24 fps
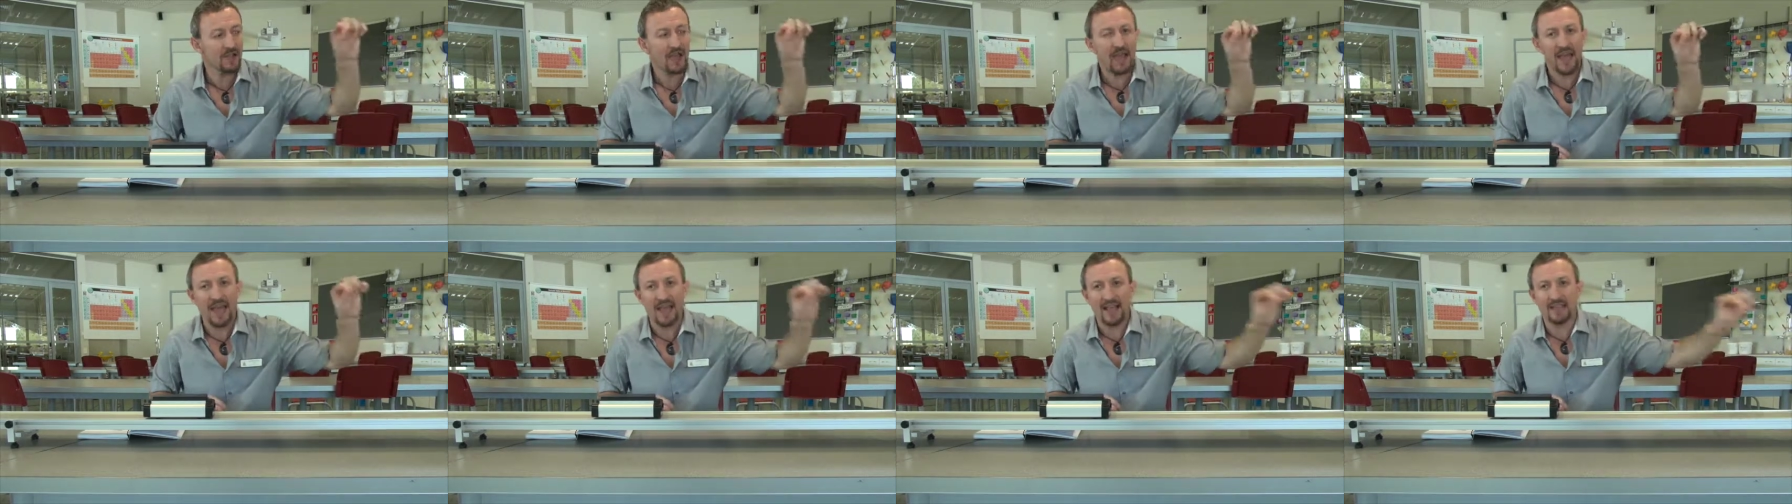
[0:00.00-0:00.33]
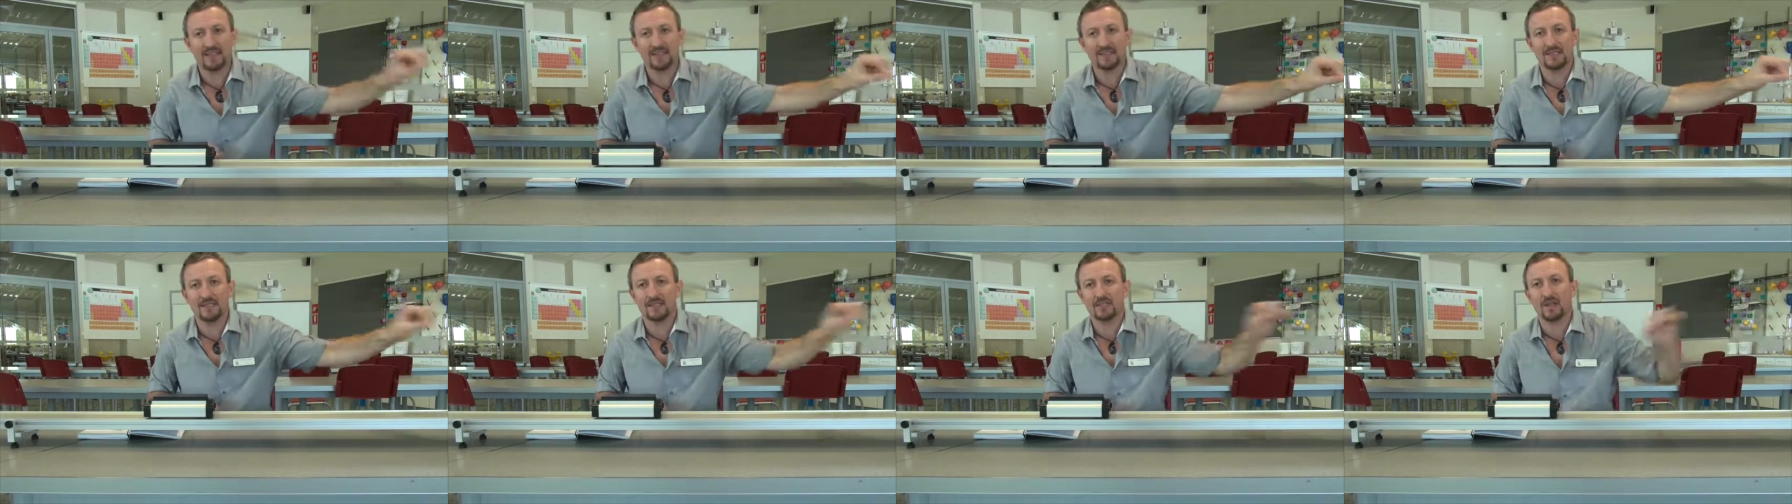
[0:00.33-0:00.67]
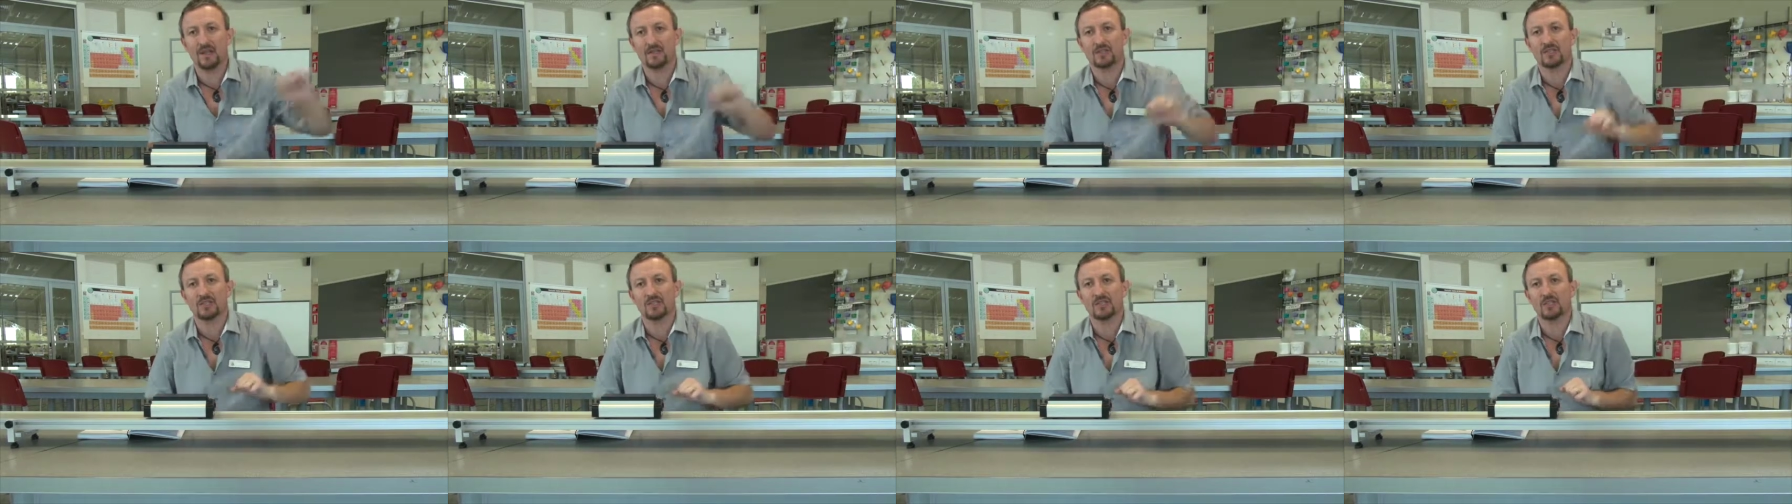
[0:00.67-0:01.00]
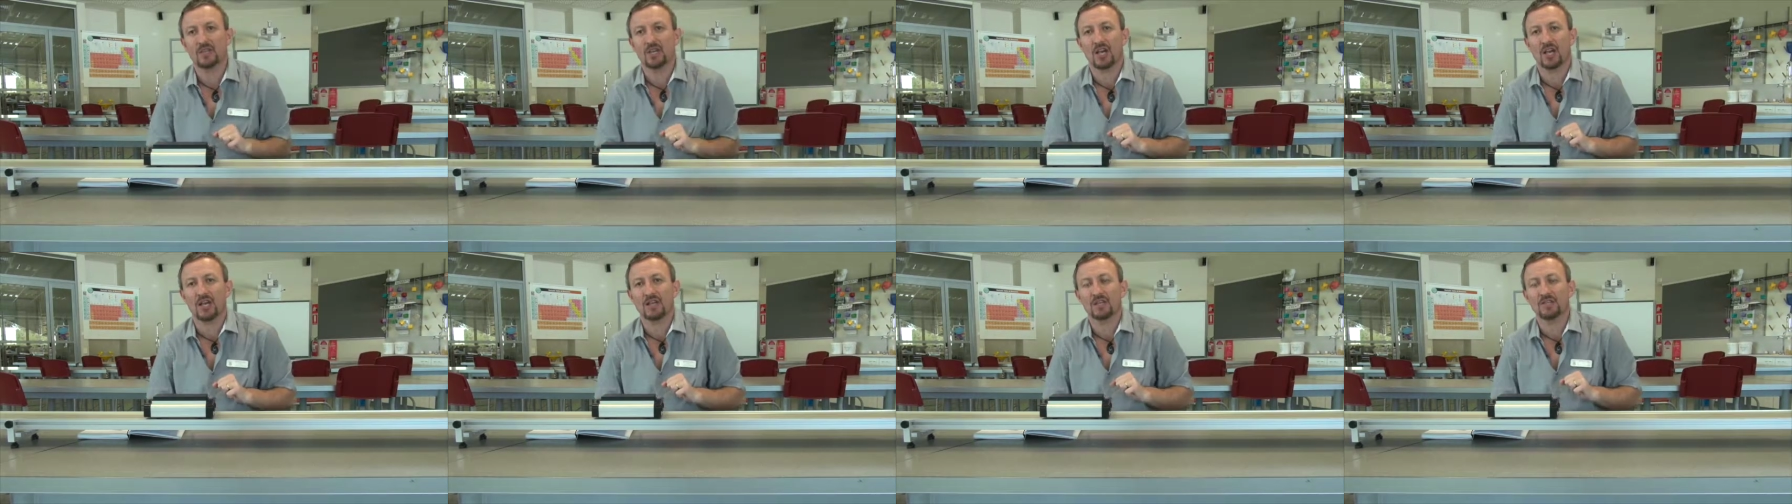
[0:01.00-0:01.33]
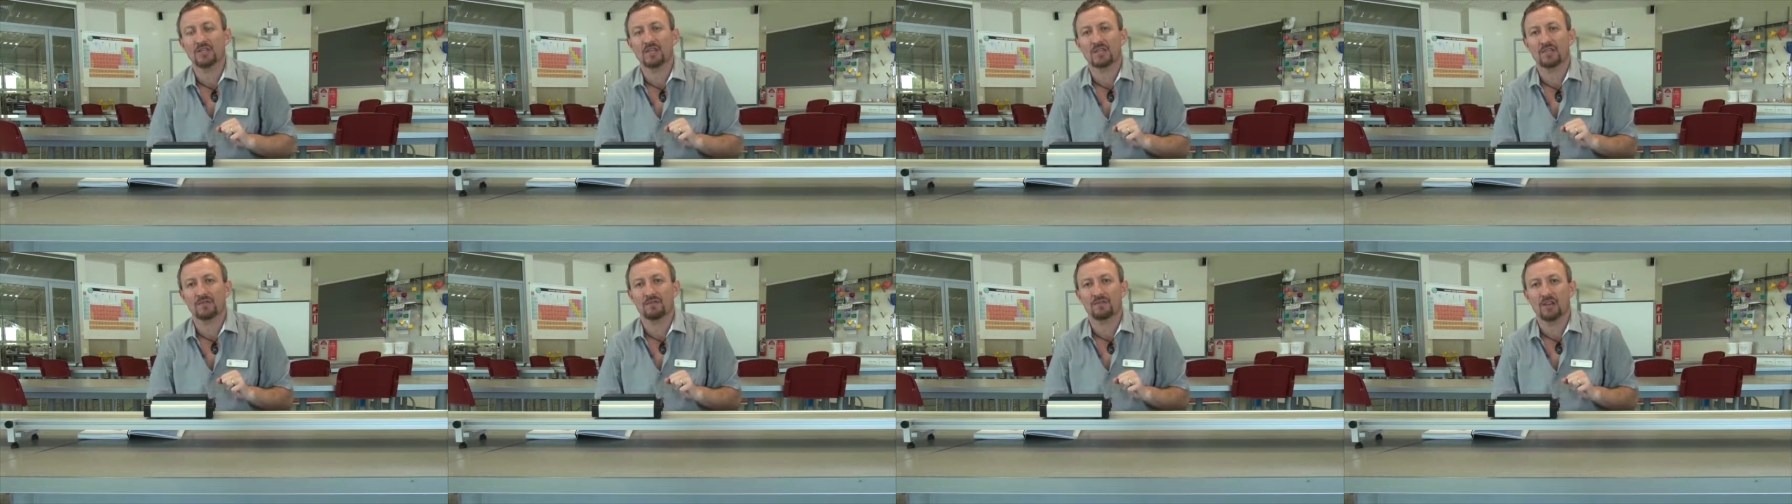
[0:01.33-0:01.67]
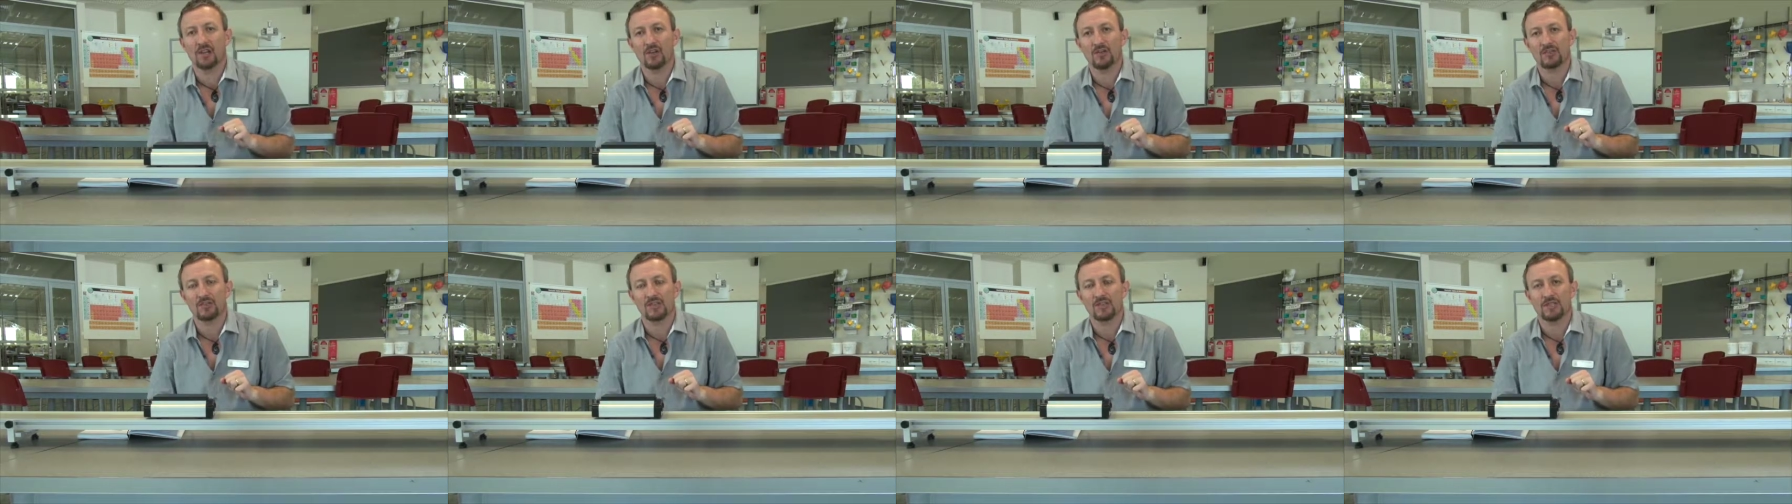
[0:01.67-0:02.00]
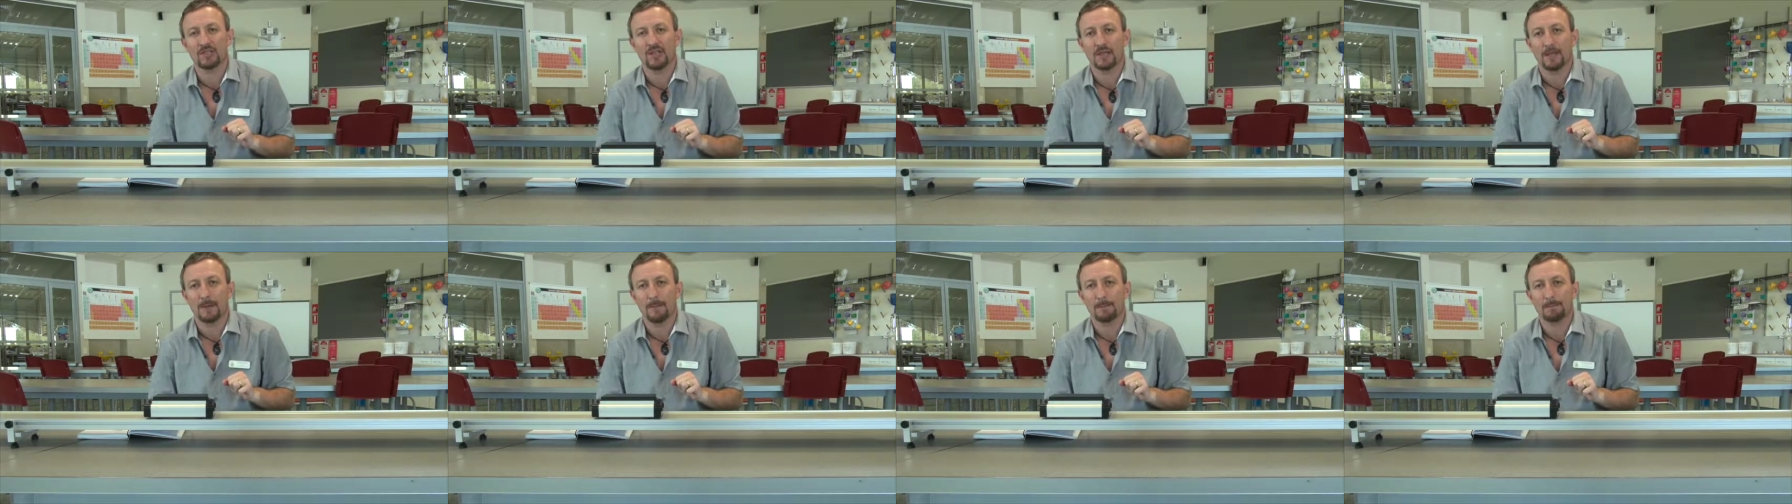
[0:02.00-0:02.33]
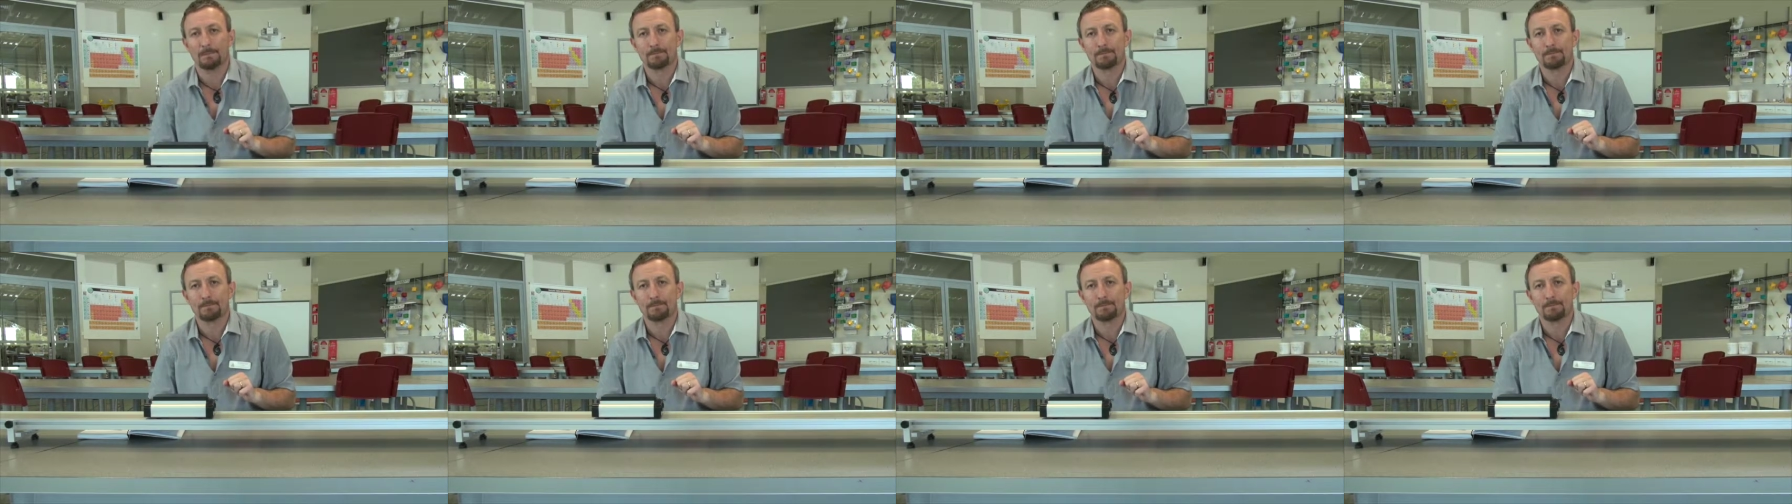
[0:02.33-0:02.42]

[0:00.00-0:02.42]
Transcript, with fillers: hence it's going to change its velocity.